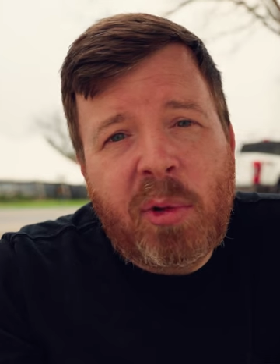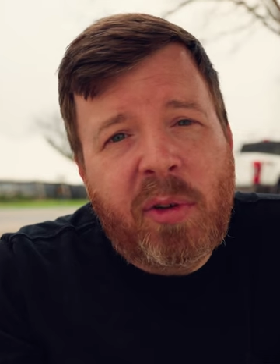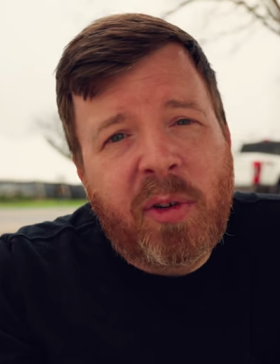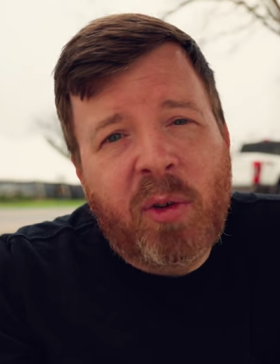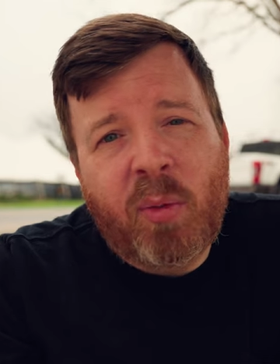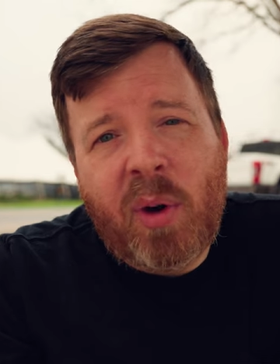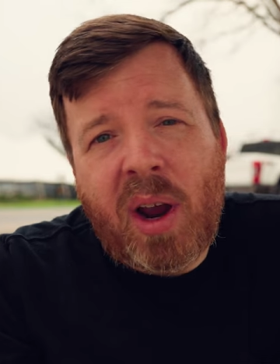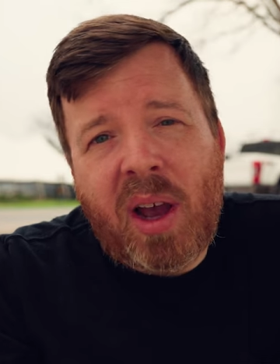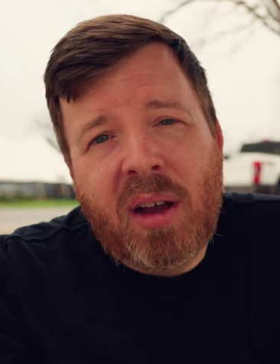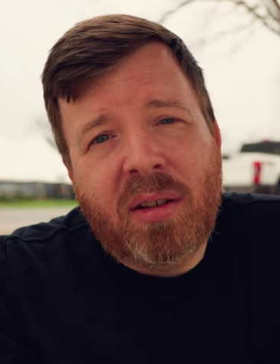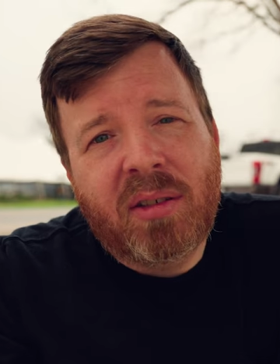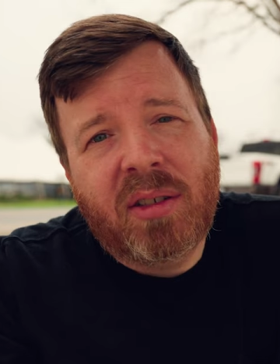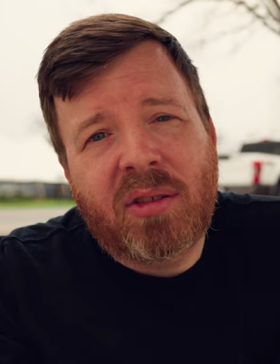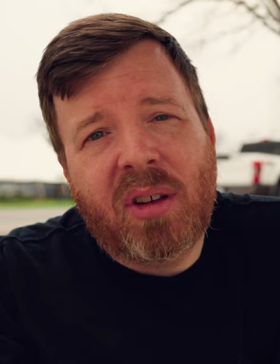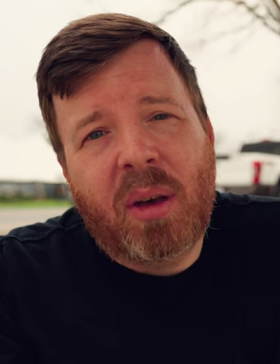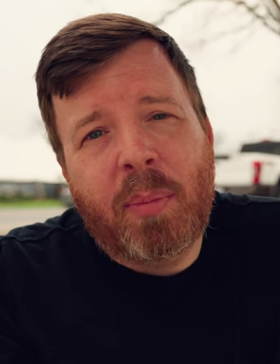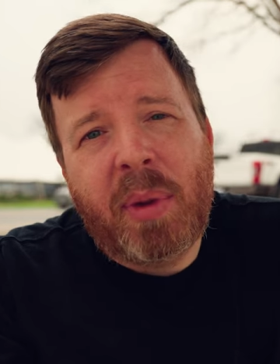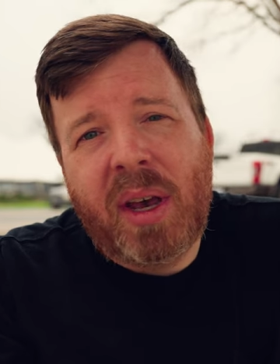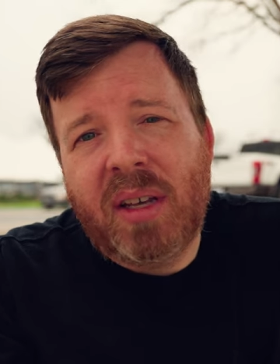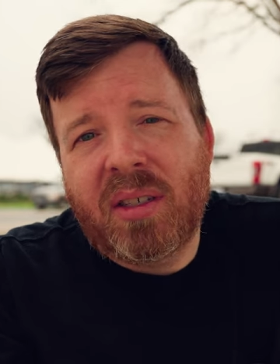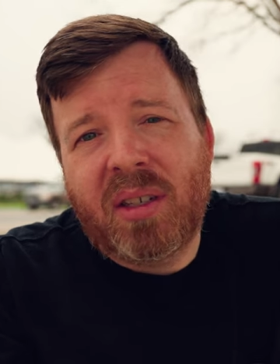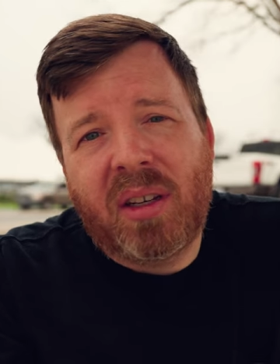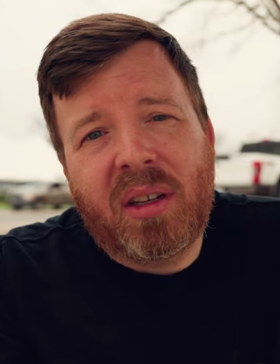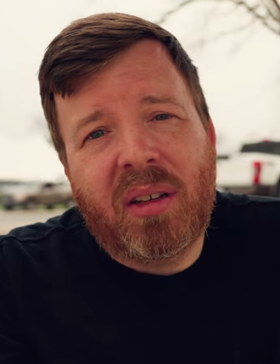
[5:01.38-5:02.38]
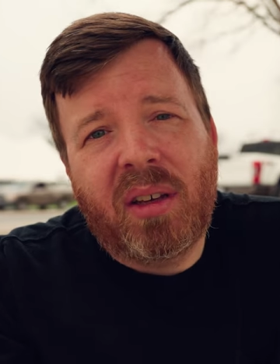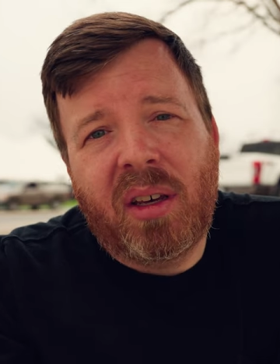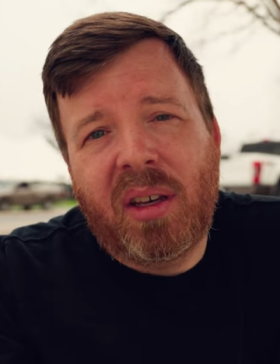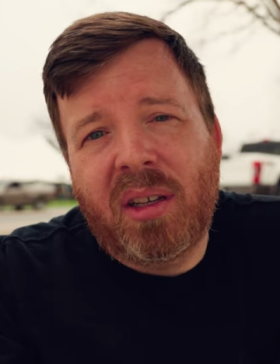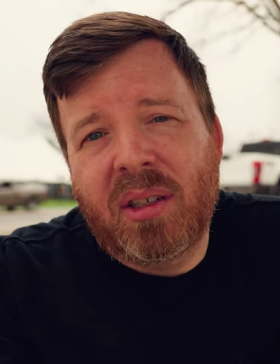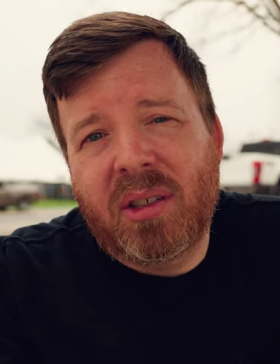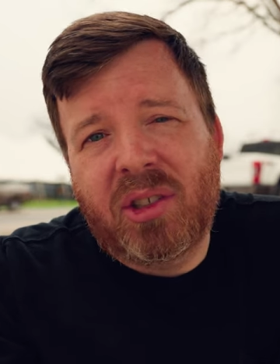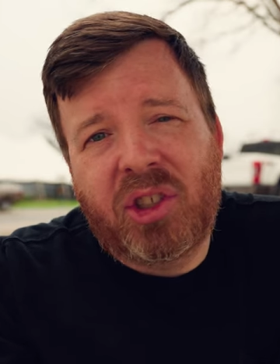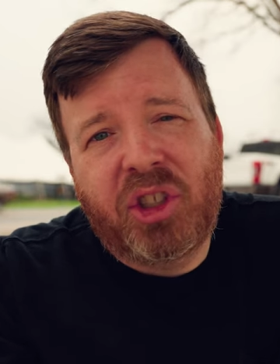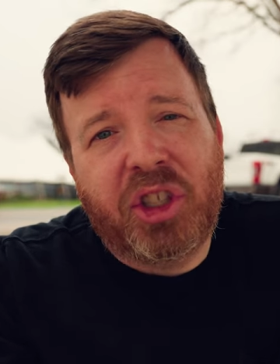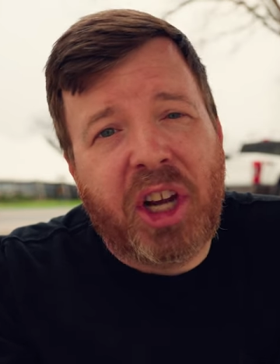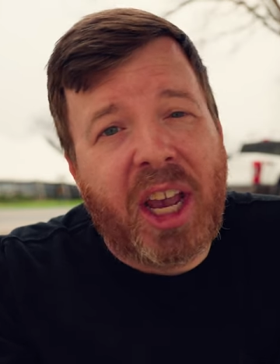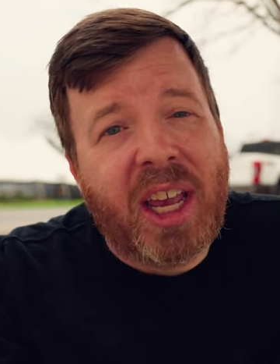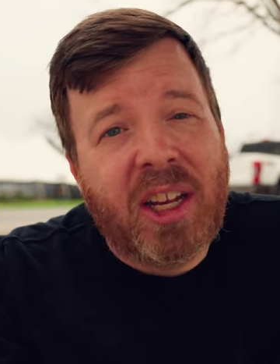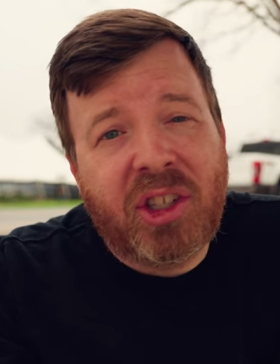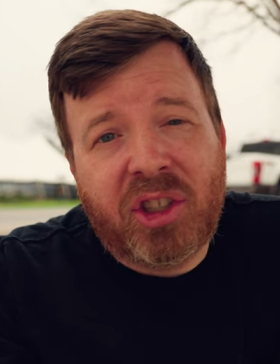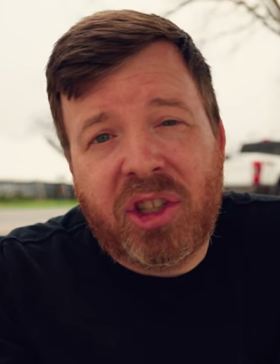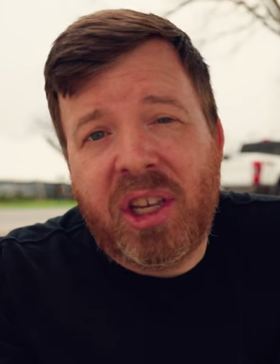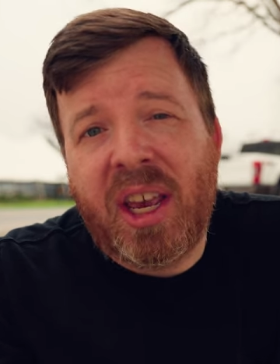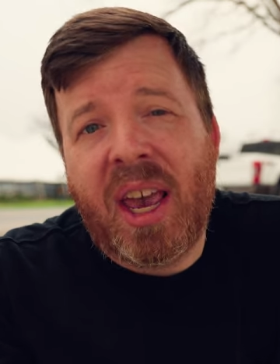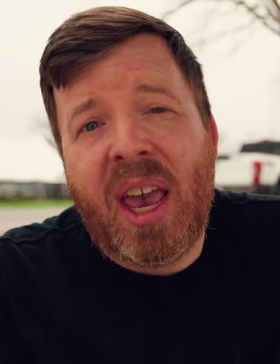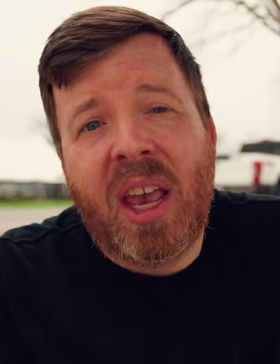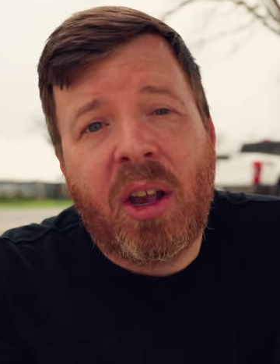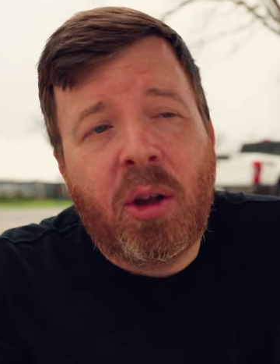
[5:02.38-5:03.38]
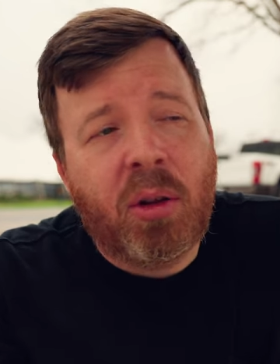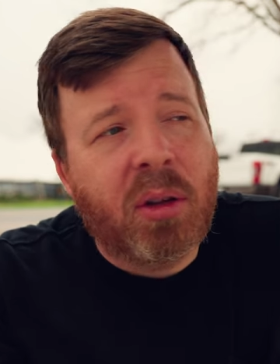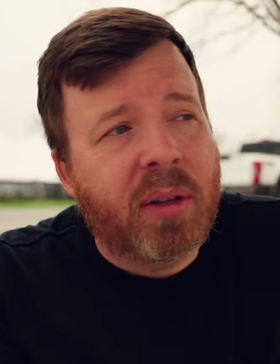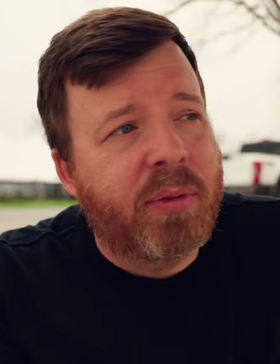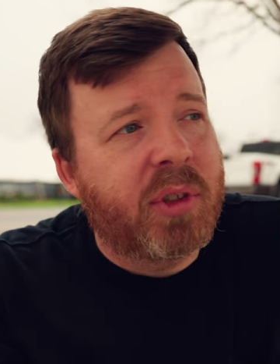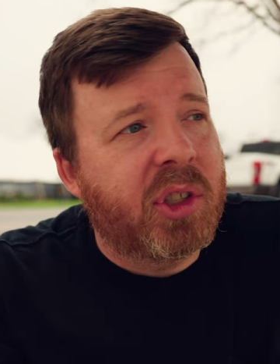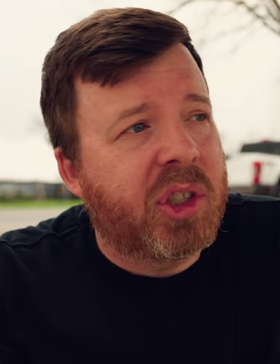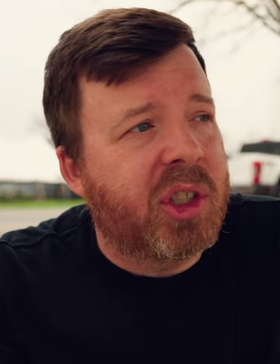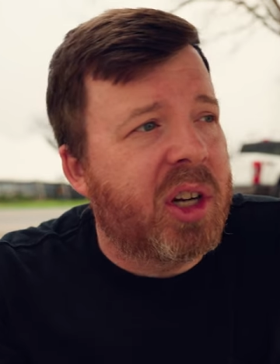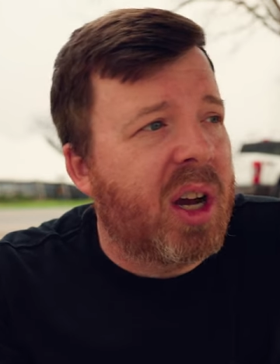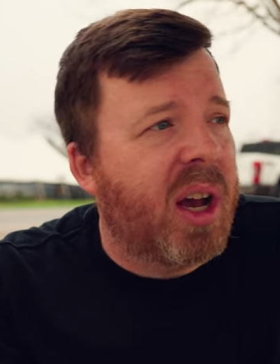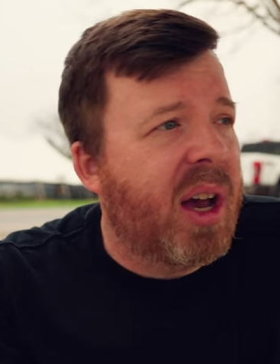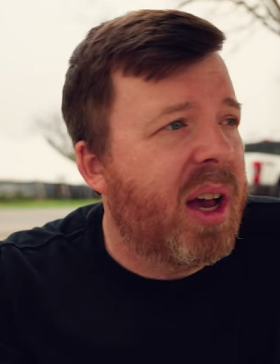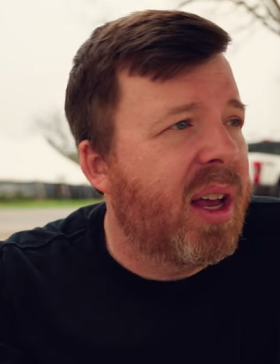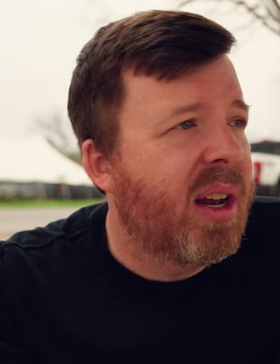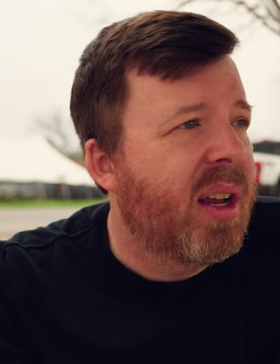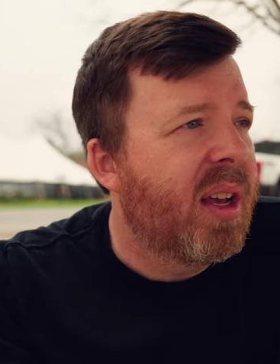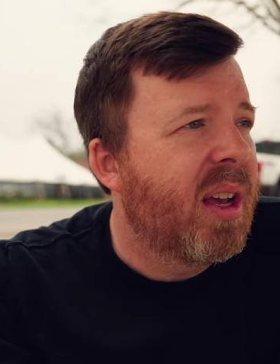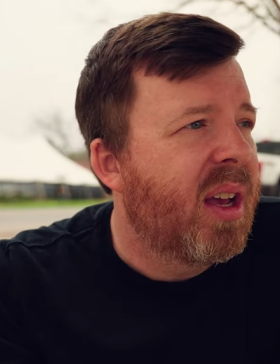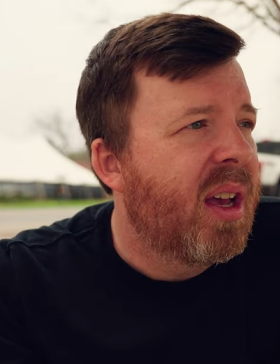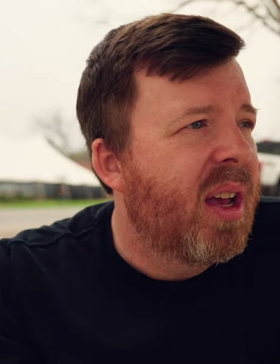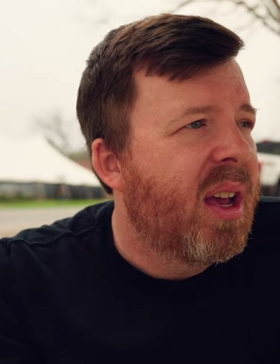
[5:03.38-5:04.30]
of moving around, so I basically just changed the angle of the shot.